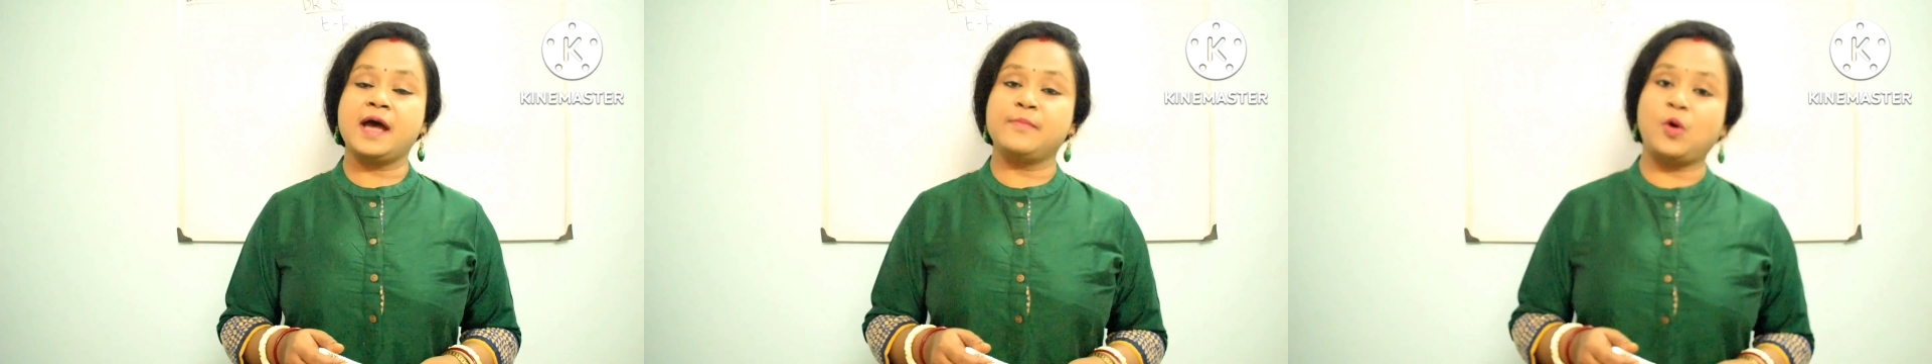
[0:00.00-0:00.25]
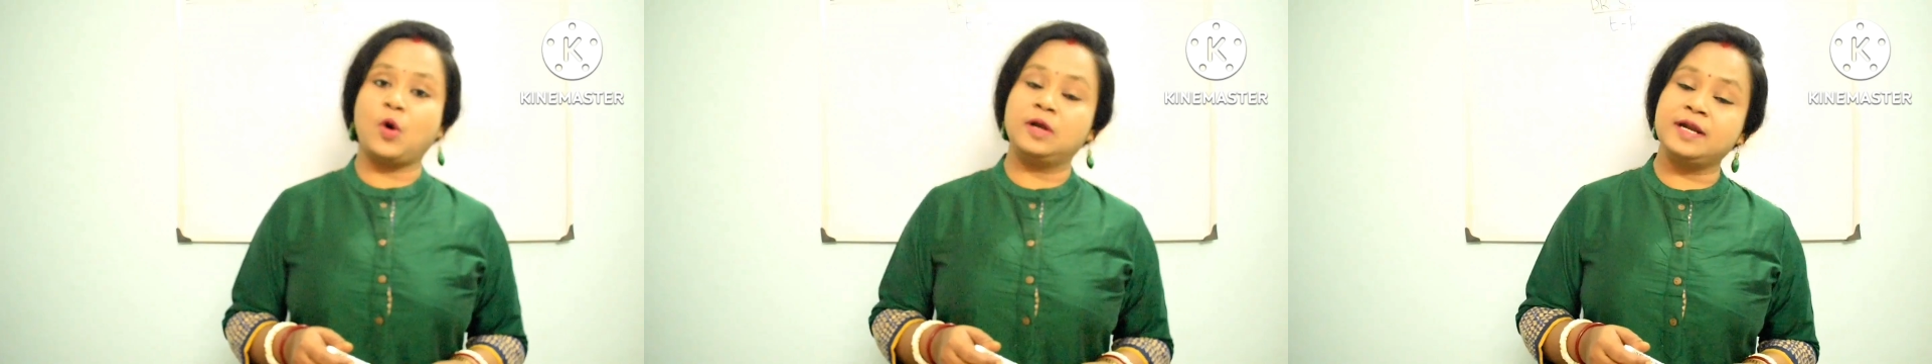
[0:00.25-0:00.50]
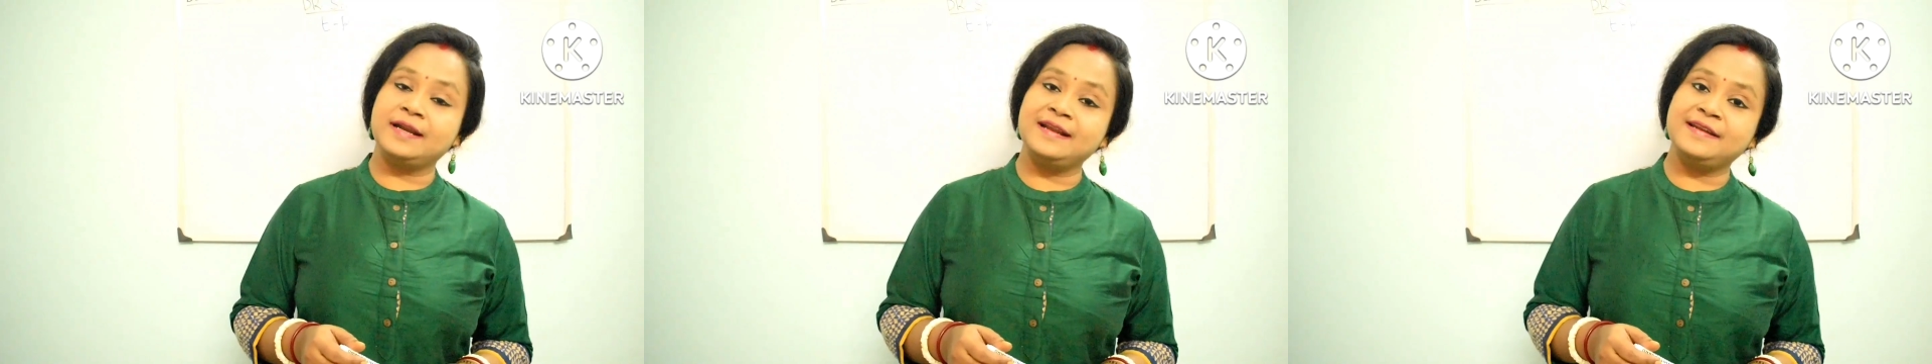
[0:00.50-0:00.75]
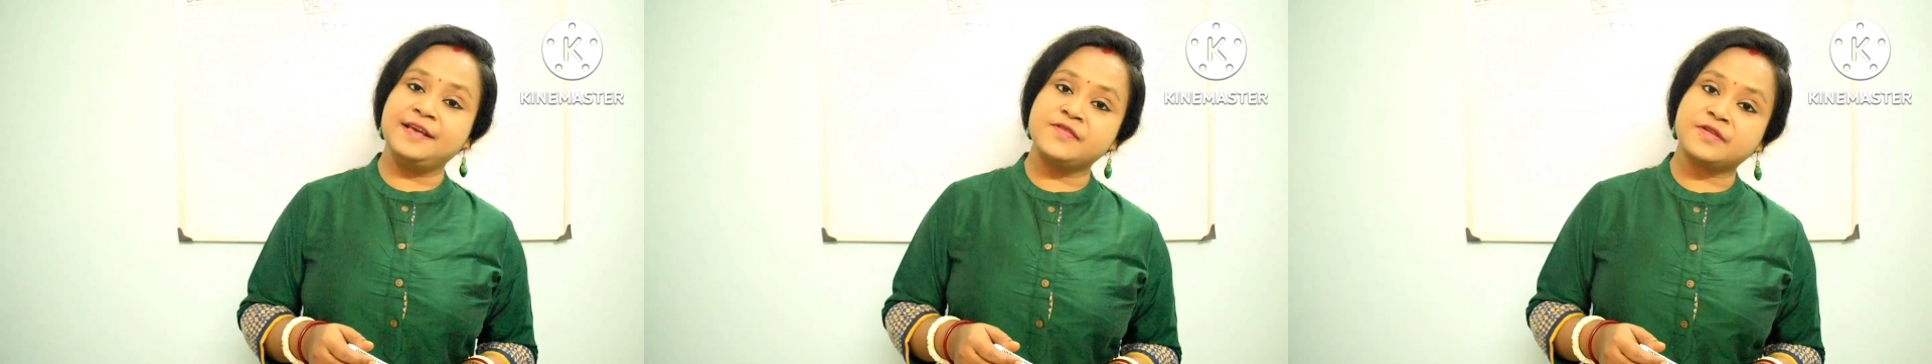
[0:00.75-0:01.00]
have
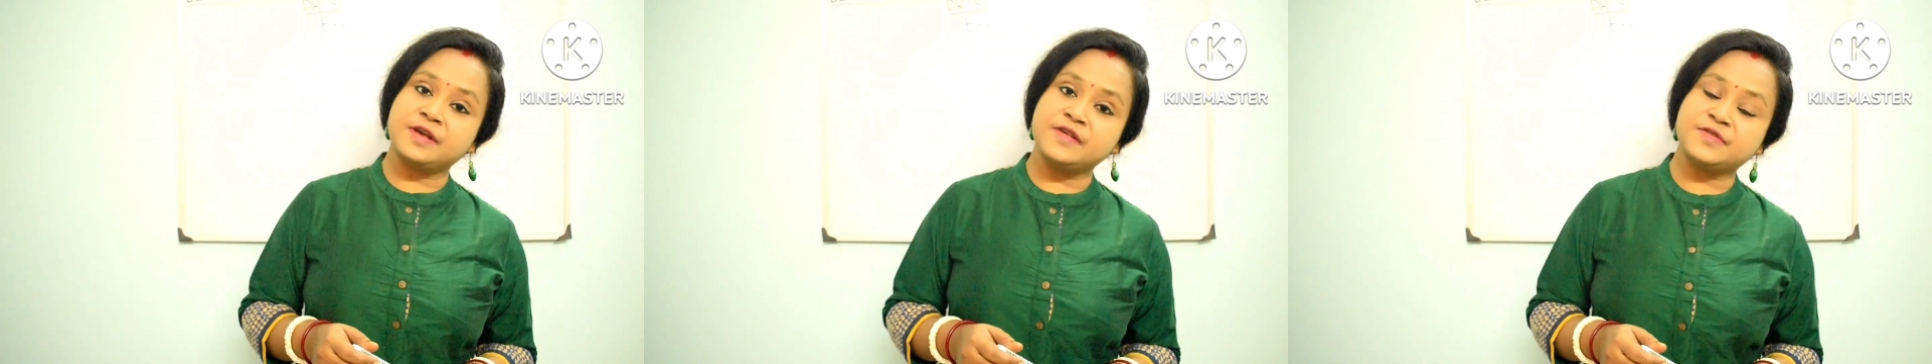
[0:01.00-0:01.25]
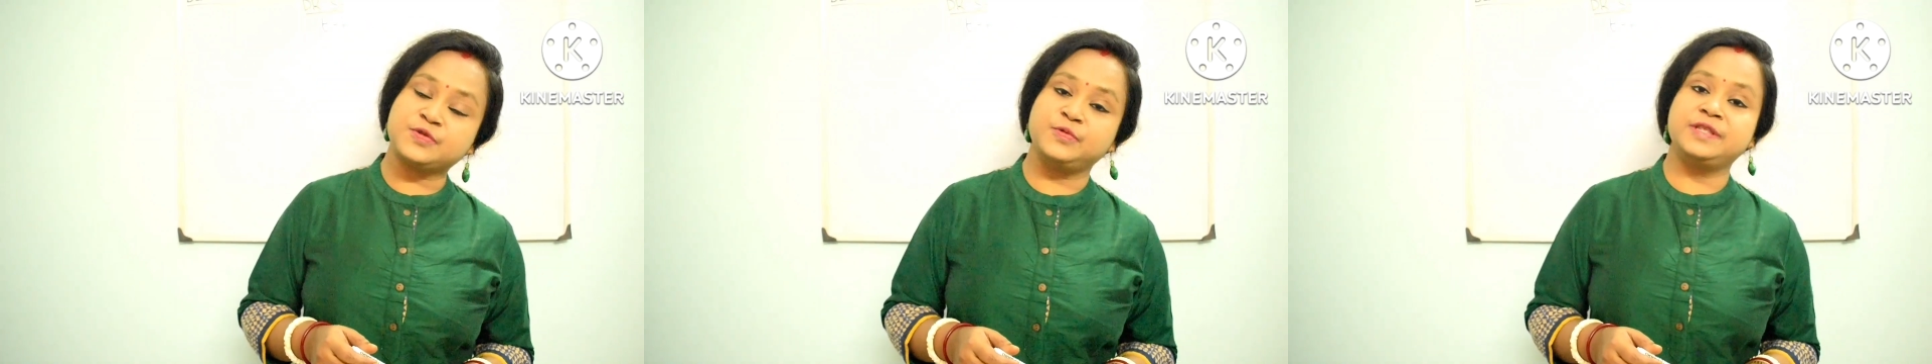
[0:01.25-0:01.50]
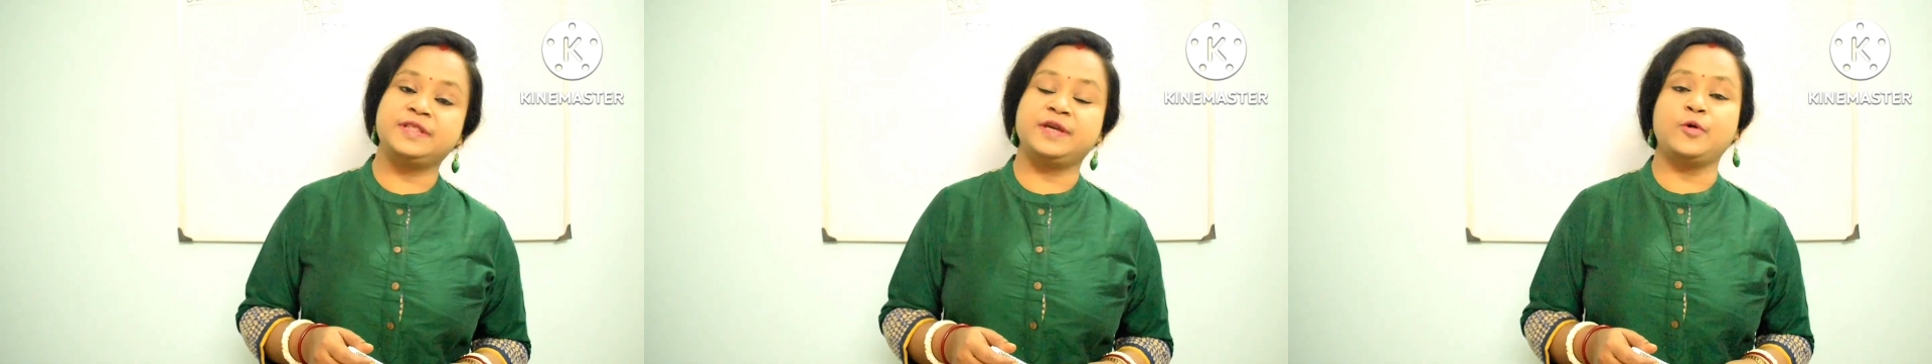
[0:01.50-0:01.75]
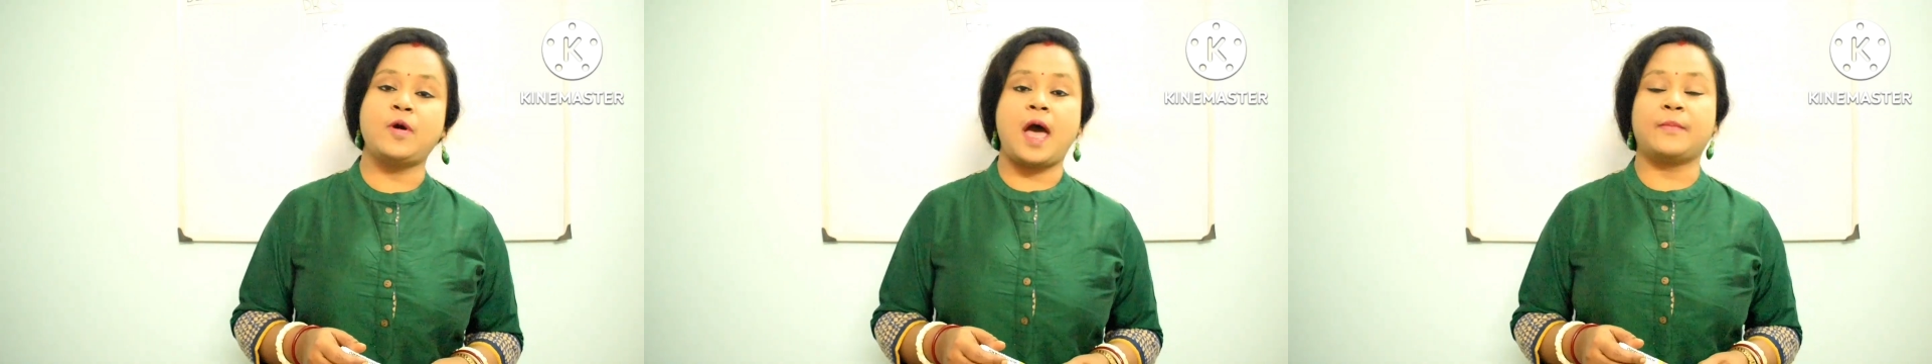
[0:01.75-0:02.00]
already discussed with
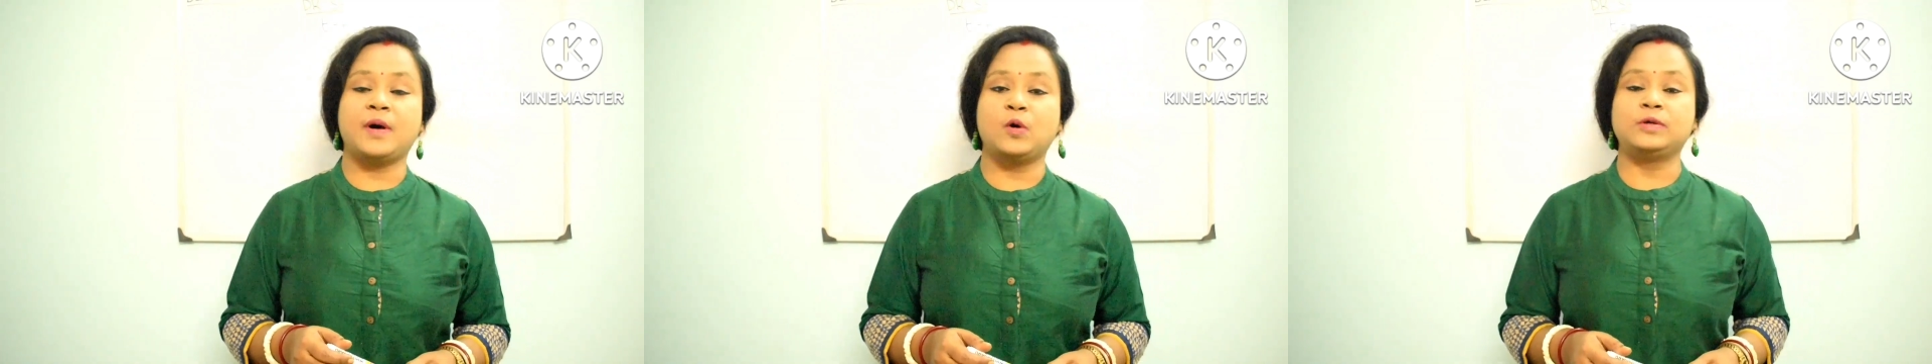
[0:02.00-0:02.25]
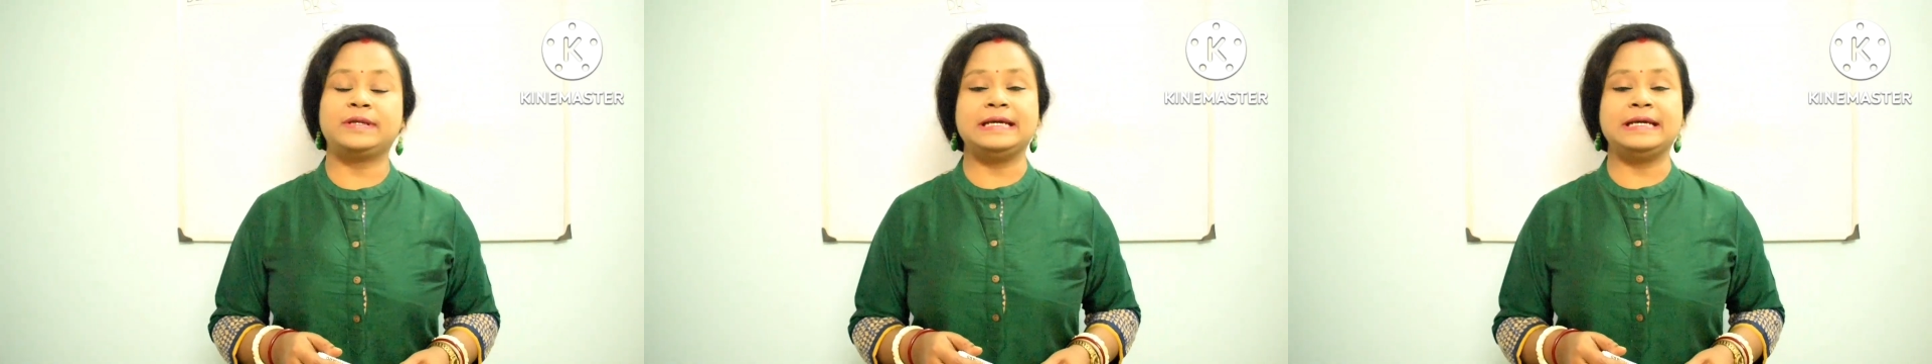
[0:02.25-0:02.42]
you about